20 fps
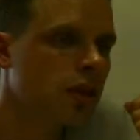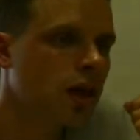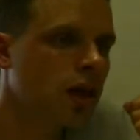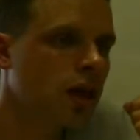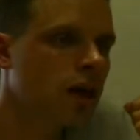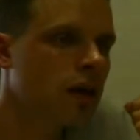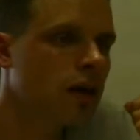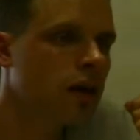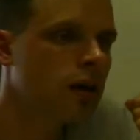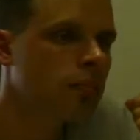
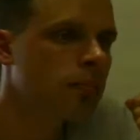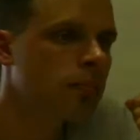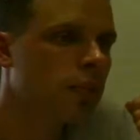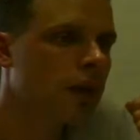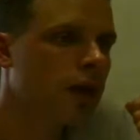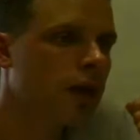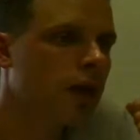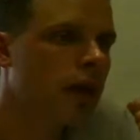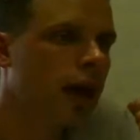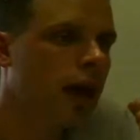And
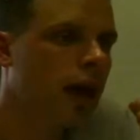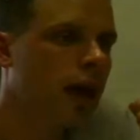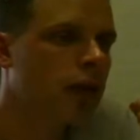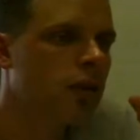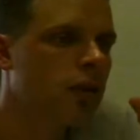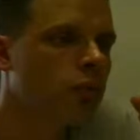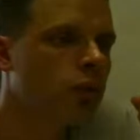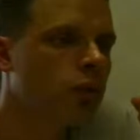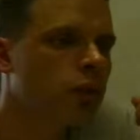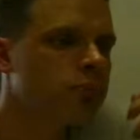
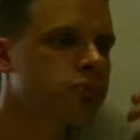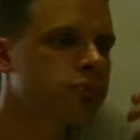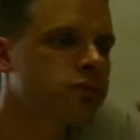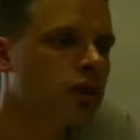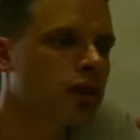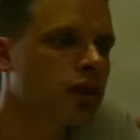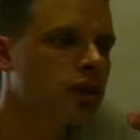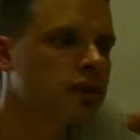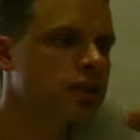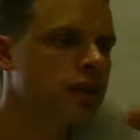the word
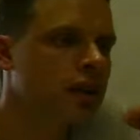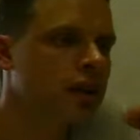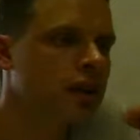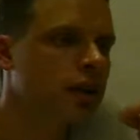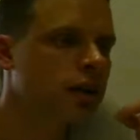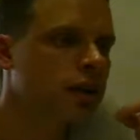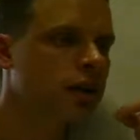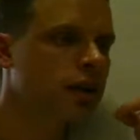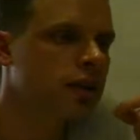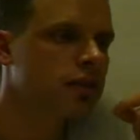product
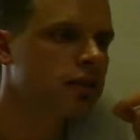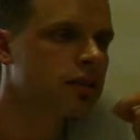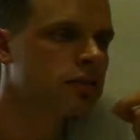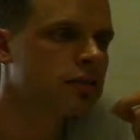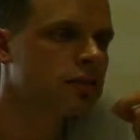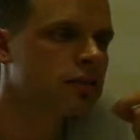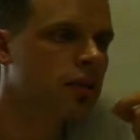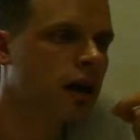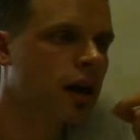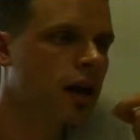here in
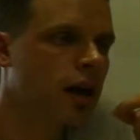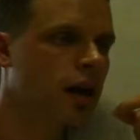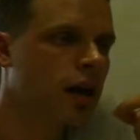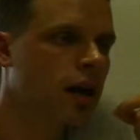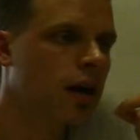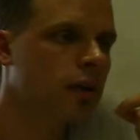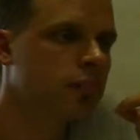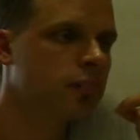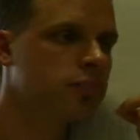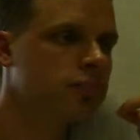this
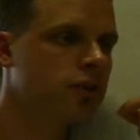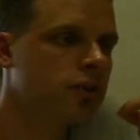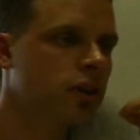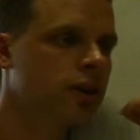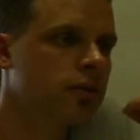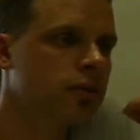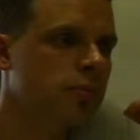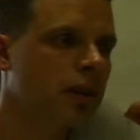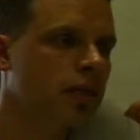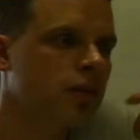
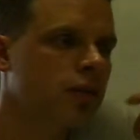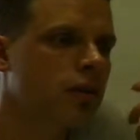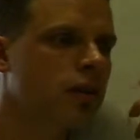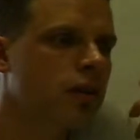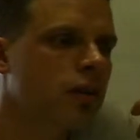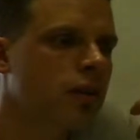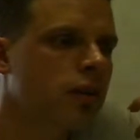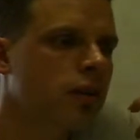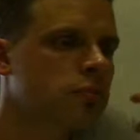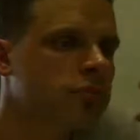product method,
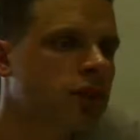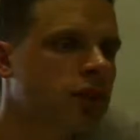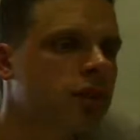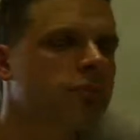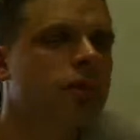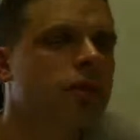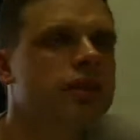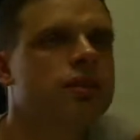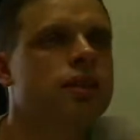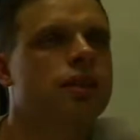
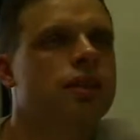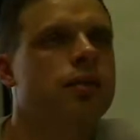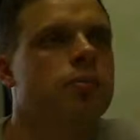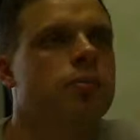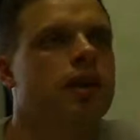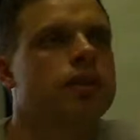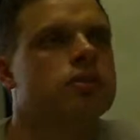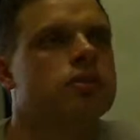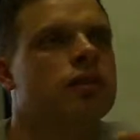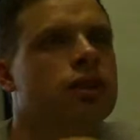product basically
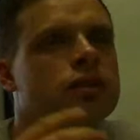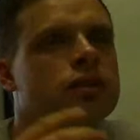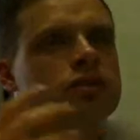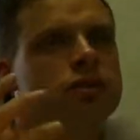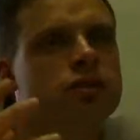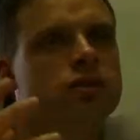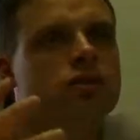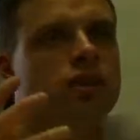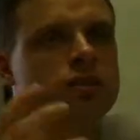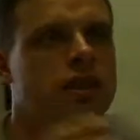means like
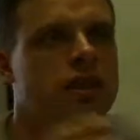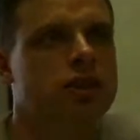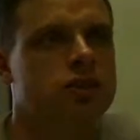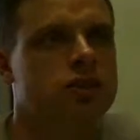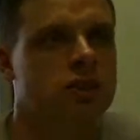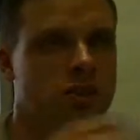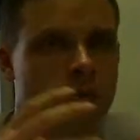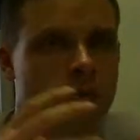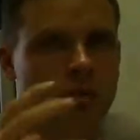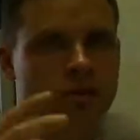
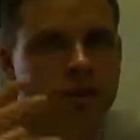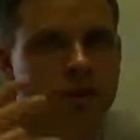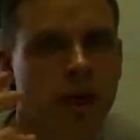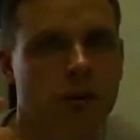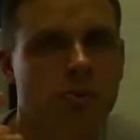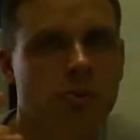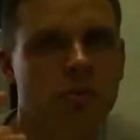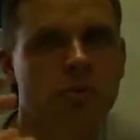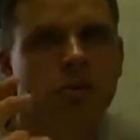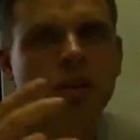generalization of the word
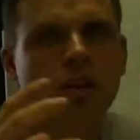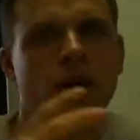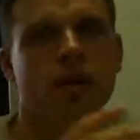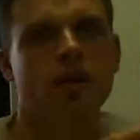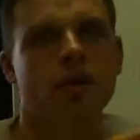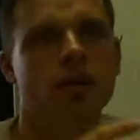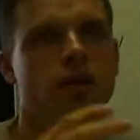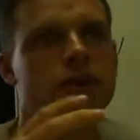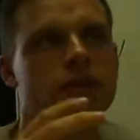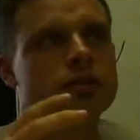tuple,
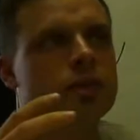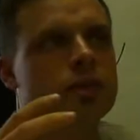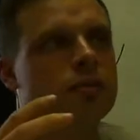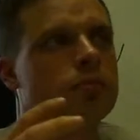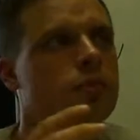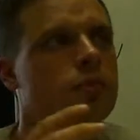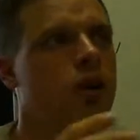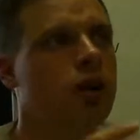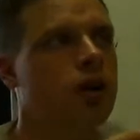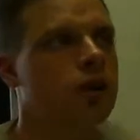like
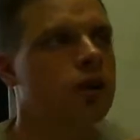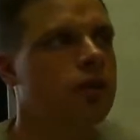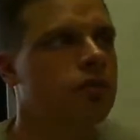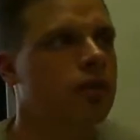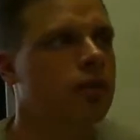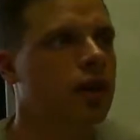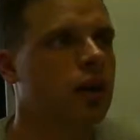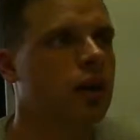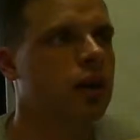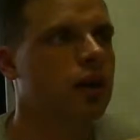some kind
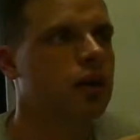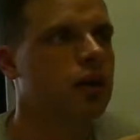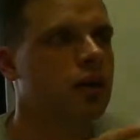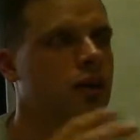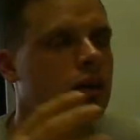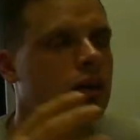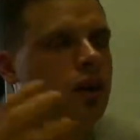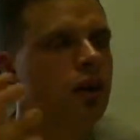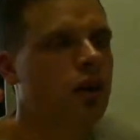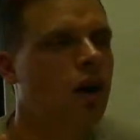of
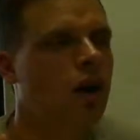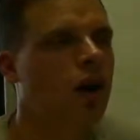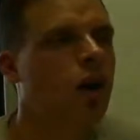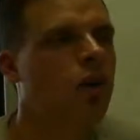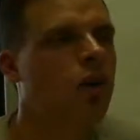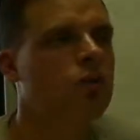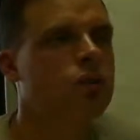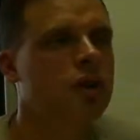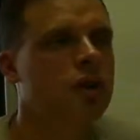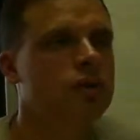
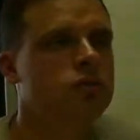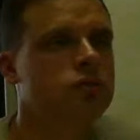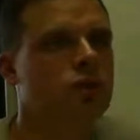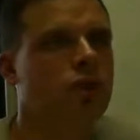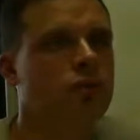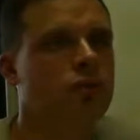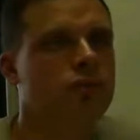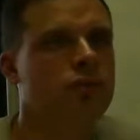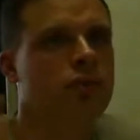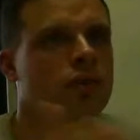holder
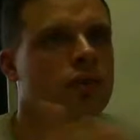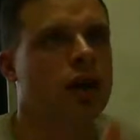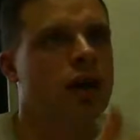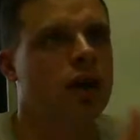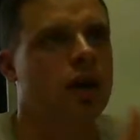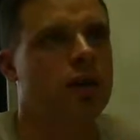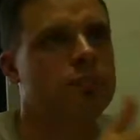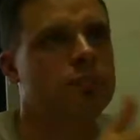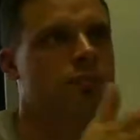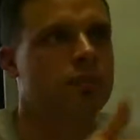of
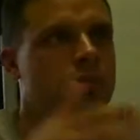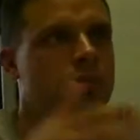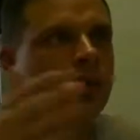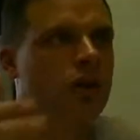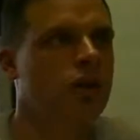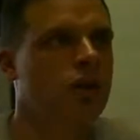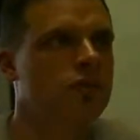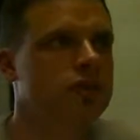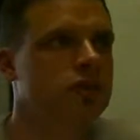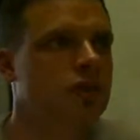
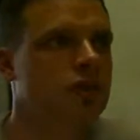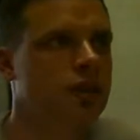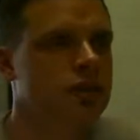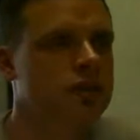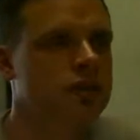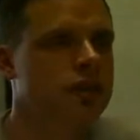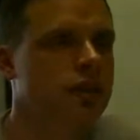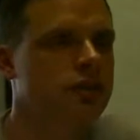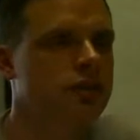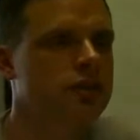a
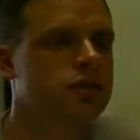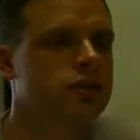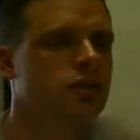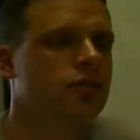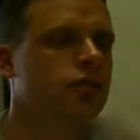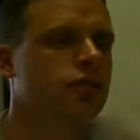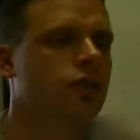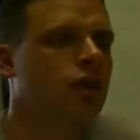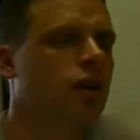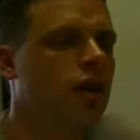series
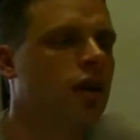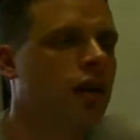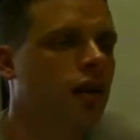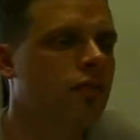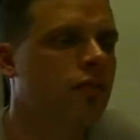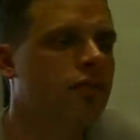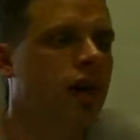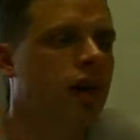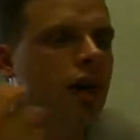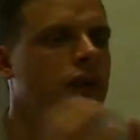of
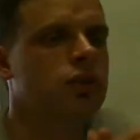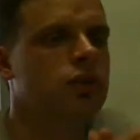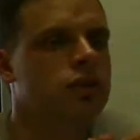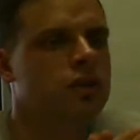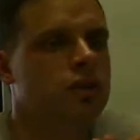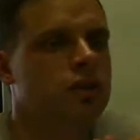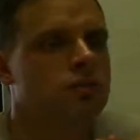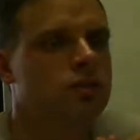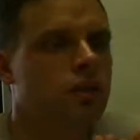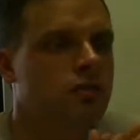values
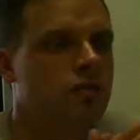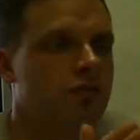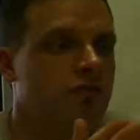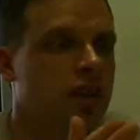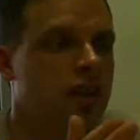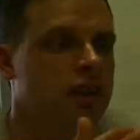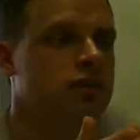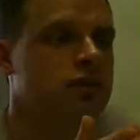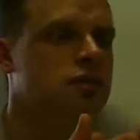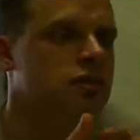that's of
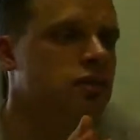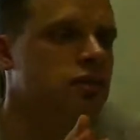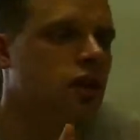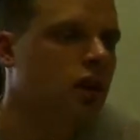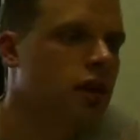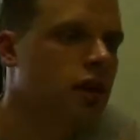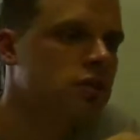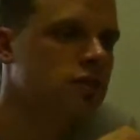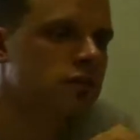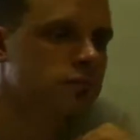fixed
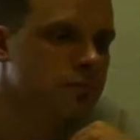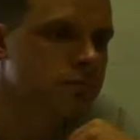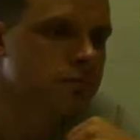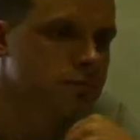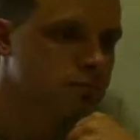size.